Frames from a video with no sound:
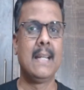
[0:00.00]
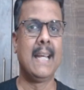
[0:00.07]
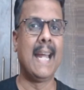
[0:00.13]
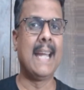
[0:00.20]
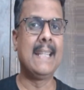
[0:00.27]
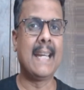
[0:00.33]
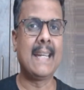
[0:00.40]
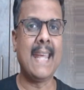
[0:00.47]

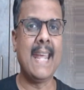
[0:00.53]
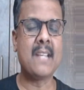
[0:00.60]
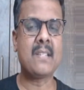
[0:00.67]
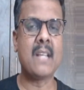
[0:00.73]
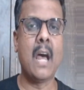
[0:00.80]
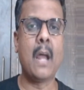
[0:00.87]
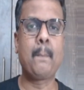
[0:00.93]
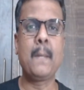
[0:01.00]
And that
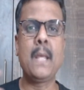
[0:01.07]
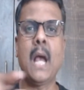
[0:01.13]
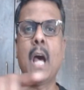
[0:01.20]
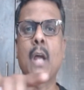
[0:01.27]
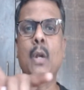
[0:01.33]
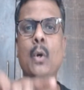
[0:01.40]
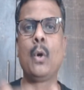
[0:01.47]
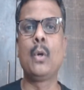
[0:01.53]

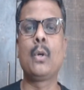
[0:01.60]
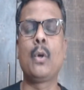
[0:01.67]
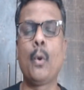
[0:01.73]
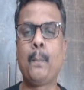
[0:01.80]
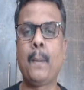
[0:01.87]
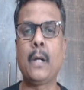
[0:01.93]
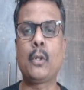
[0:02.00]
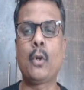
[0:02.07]
SRPRO
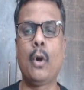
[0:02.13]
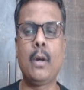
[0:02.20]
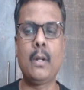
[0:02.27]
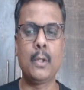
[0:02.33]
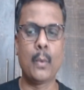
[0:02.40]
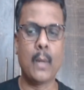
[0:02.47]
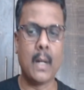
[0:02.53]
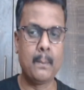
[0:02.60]
coupon
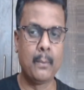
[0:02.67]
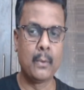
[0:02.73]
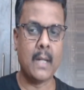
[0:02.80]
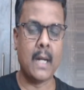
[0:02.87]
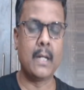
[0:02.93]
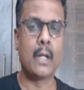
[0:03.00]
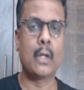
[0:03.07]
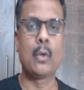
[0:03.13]
code you can put
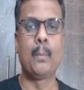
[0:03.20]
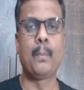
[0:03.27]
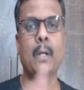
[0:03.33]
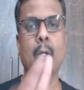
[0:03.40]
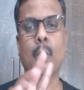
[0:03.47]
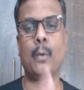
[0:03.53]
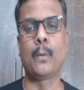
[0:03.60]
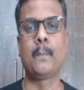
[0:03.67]
under coupon
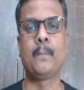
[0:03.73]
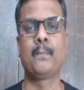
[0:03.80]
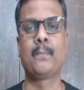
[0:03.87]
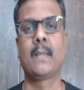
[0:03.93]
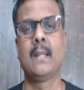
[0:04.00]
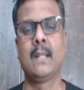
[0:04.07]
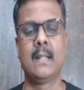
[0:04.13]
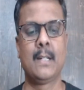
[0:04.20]
code
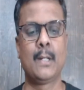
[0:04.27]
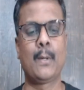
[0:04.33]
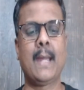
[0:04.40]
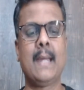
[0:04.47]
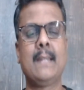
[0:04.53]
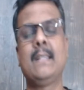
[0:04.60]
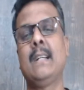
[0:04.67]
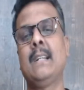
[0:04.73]
to
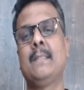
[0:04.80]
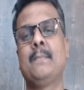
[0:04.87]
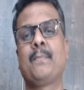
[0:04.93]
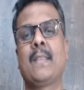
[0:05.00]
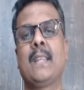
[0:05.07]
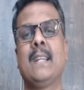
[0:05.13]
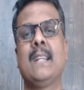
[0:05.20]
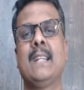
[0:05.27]
get the
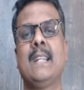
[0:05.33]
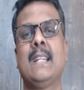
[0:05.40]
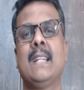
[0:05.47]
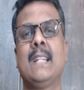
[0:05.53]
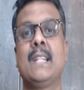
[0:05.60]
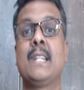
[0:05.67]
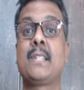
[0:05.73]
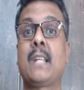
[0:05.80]

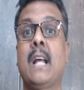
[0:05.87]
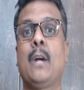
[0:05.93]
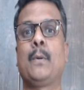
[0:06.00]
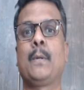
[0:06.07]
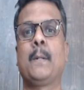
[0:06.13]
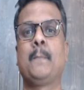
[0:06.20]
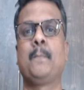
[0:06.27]
discount.